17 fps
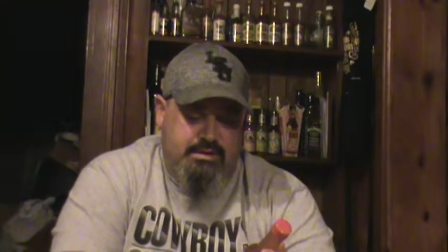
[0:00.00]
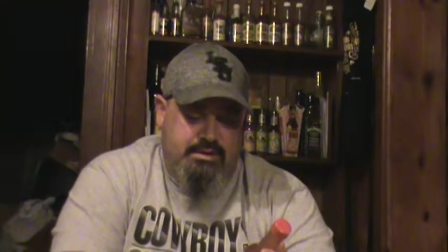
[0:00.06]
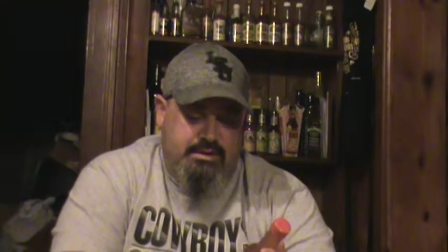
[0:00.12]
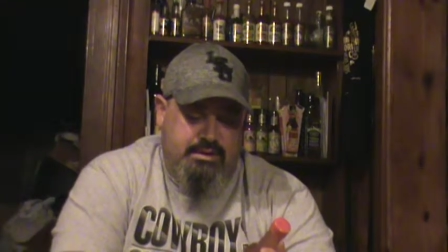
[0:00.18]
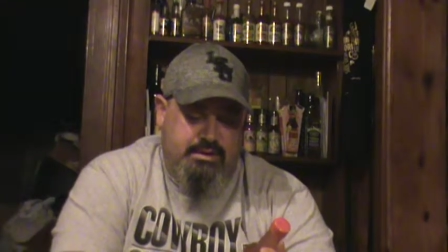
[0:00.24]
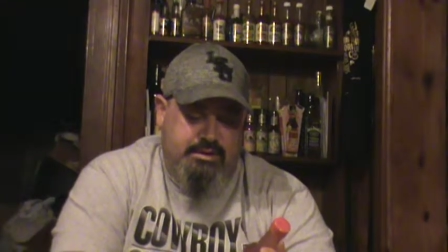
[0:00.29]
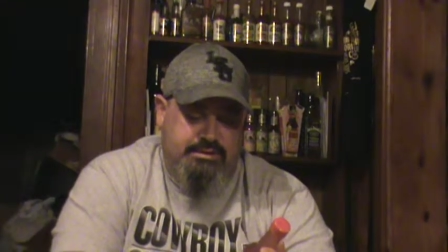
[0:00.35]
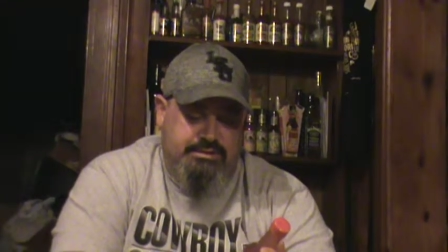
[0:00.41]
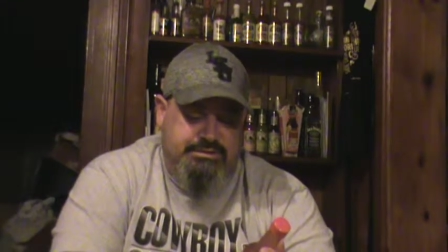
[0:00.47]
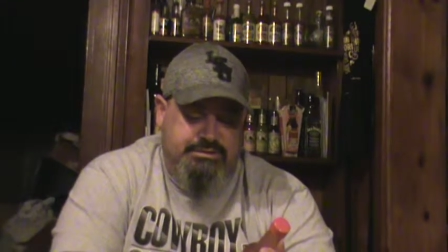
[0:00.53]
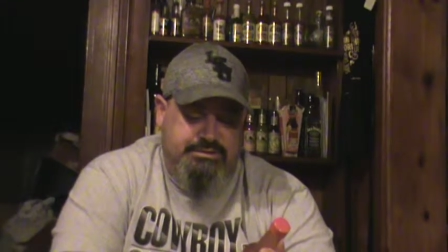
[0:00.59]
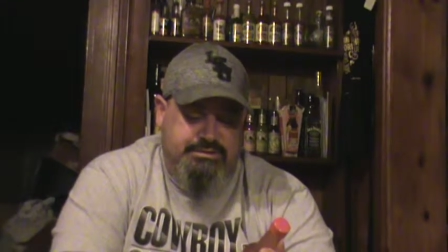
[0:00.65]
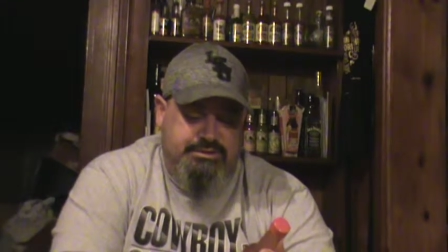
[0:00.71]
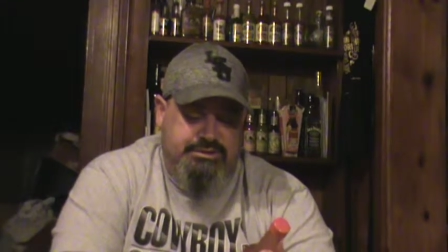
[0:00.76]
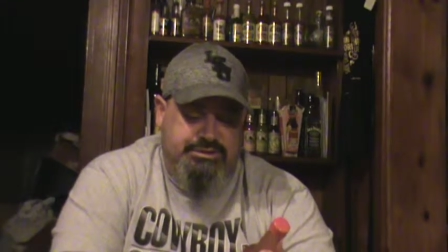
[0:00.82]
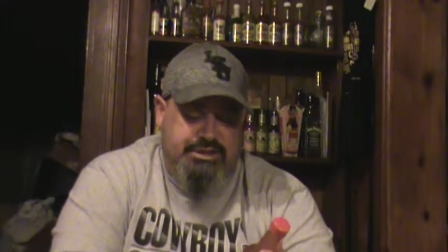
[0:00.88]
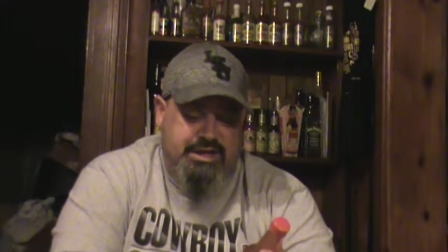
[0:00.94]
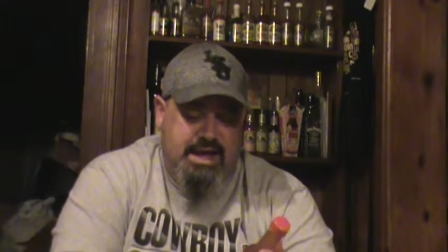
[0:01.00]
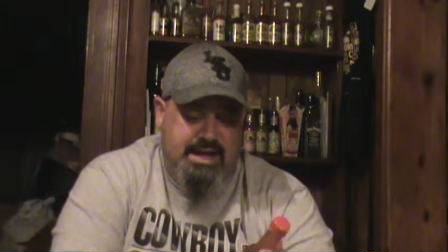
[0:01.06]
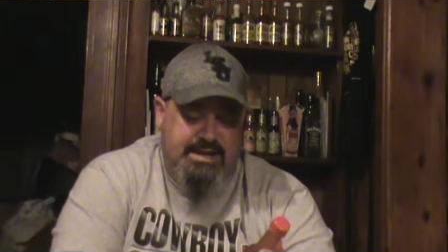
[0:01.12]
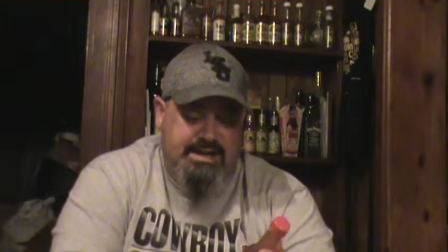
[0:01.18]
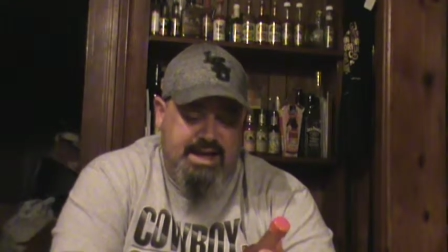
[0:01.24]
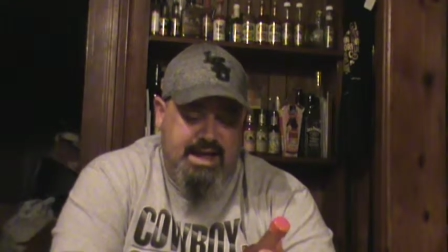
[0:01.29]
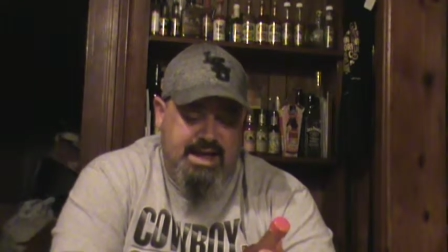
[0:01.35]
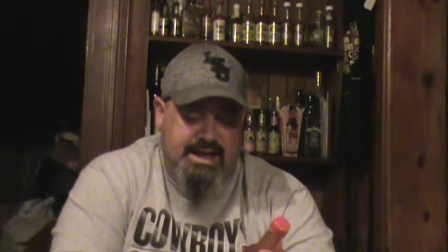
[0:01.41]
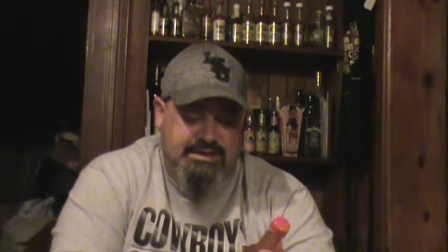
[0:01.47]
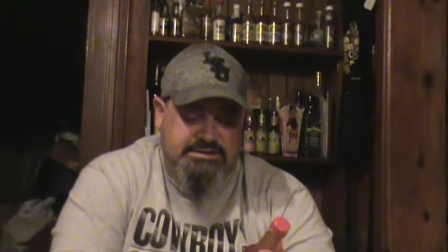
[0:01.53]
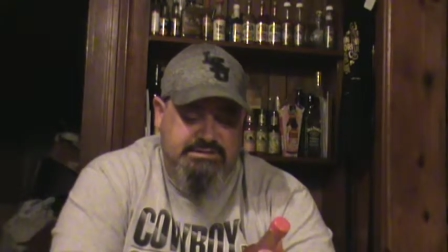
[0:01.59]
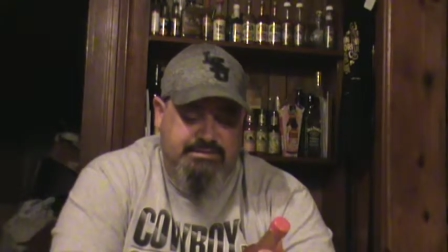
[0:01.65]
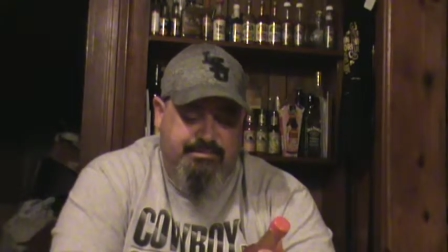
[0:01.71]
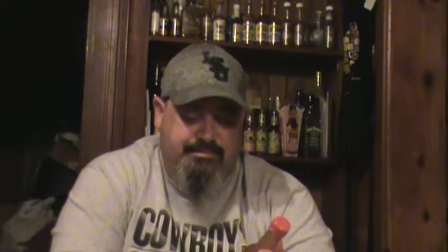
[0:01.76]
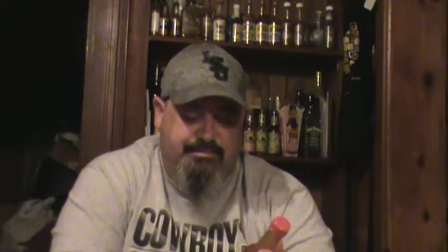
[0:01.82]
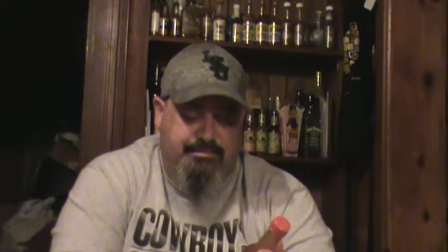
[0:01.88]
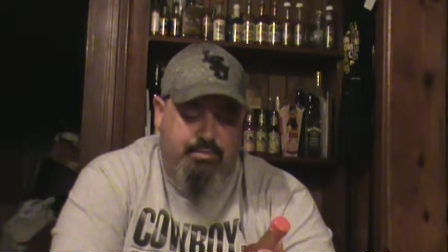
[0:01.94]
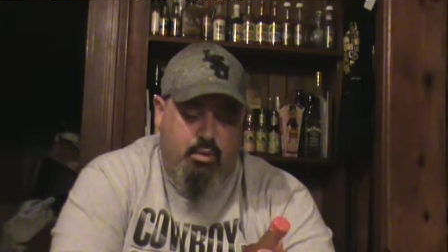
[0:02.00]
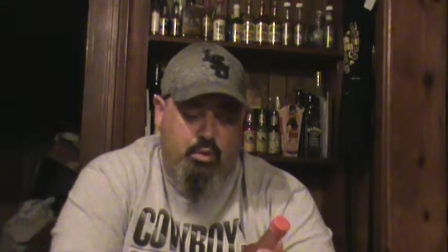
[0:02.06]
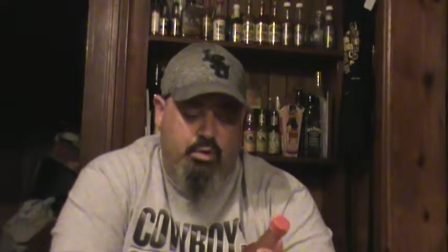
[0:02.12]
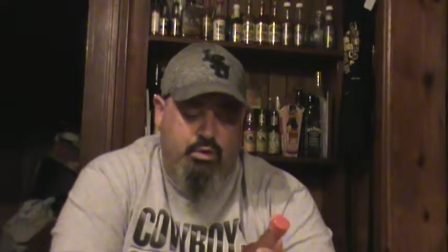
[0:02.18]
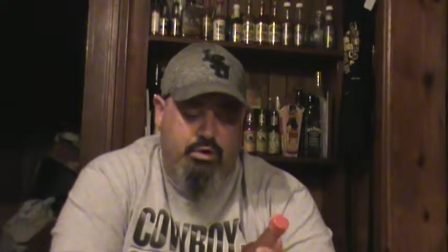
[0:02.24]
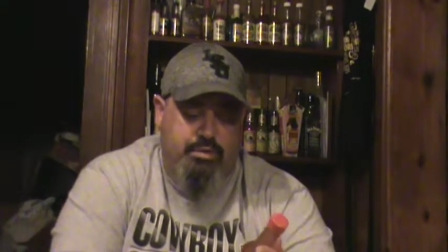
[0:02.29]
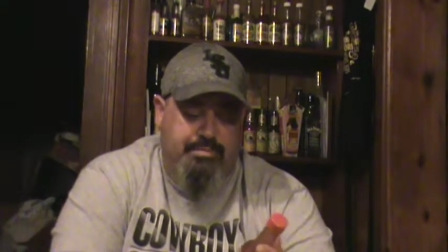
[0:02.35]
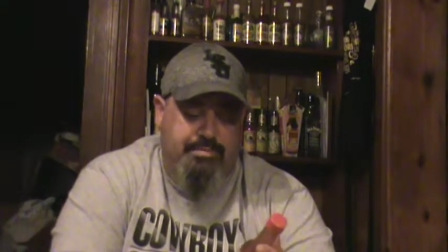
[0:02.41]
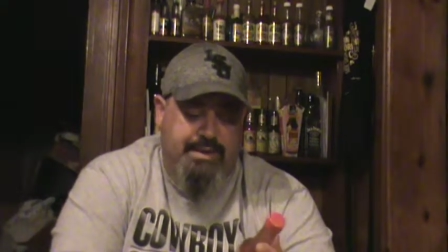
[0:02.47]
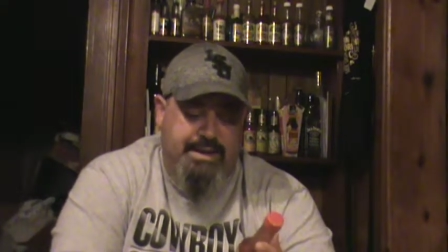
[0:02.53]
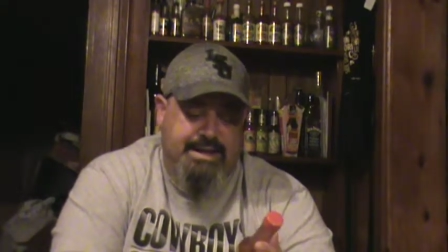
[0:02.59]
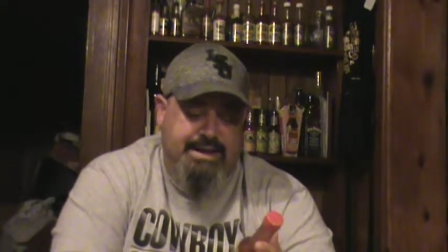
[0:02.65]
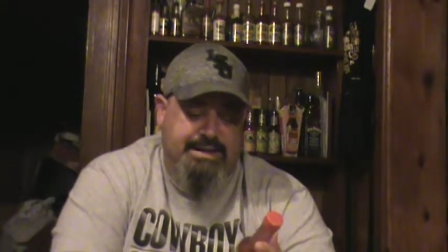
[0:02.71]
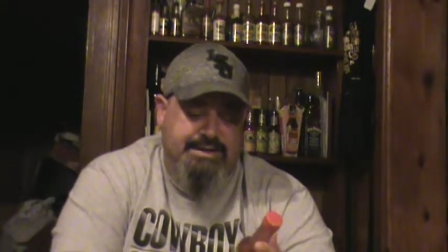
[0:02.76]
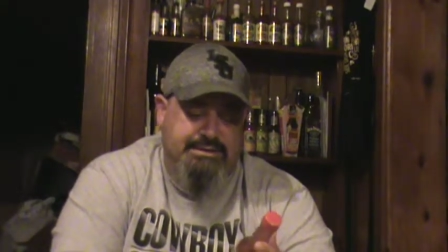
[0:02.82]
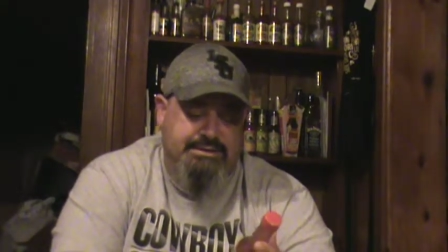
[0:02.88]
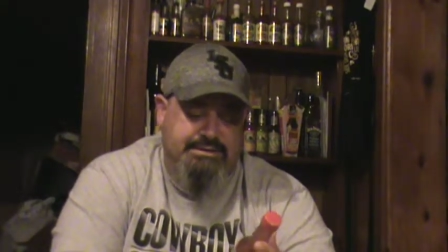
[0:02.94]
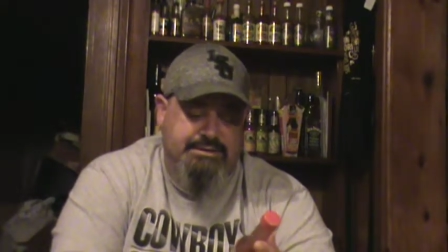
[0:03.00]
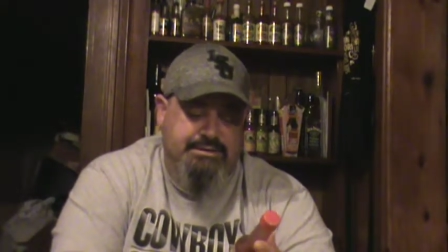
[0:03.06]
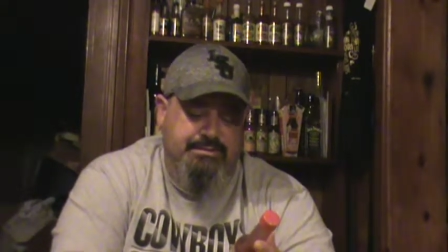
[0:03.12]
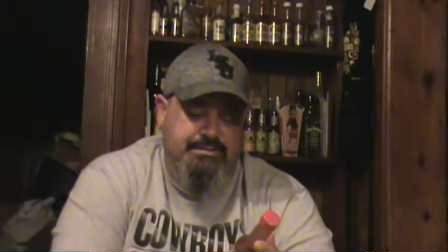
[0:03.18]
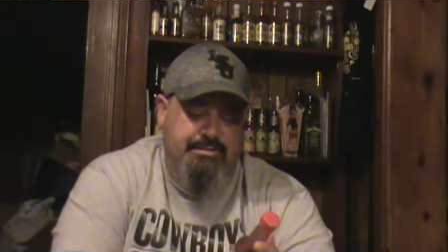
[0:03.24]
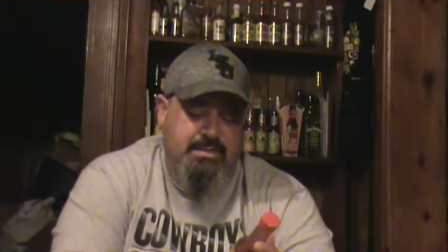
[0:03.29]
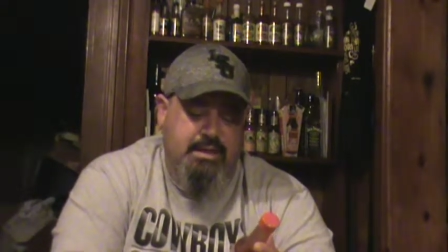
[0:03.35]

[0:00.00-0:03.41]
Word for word: you know jackass border beans,